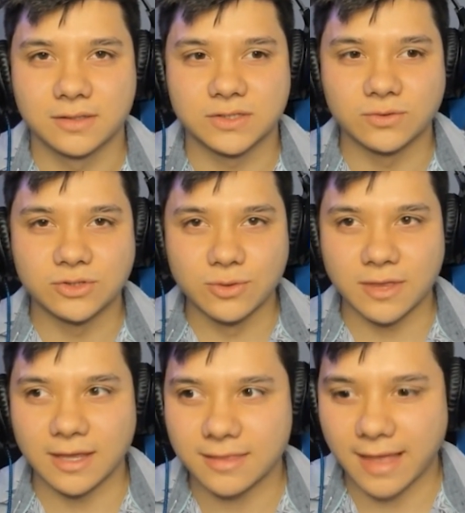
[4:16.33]
So do you
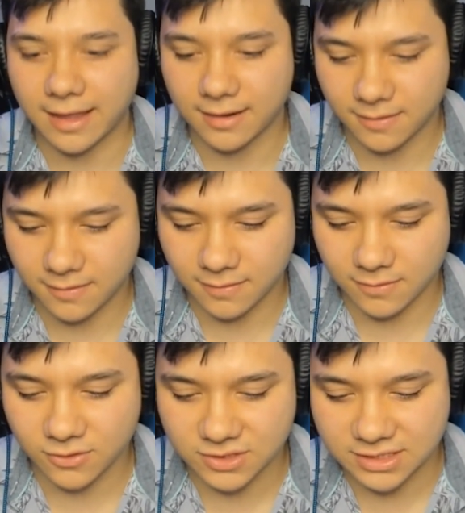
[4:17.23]
think that
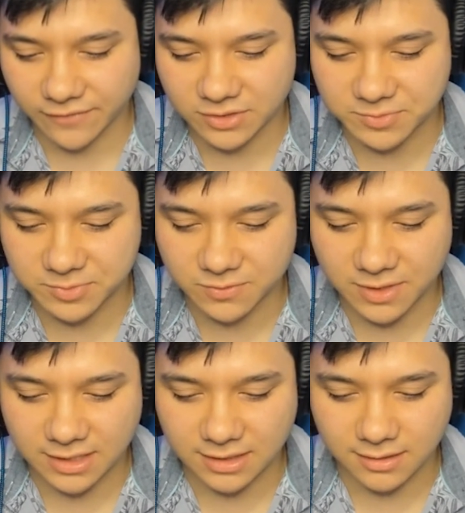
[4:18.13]
there's a difference
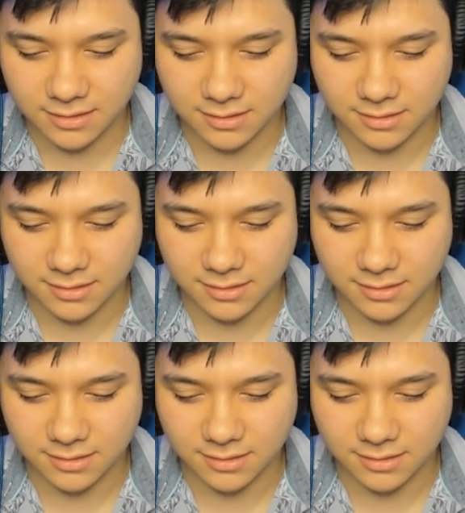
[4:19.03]
between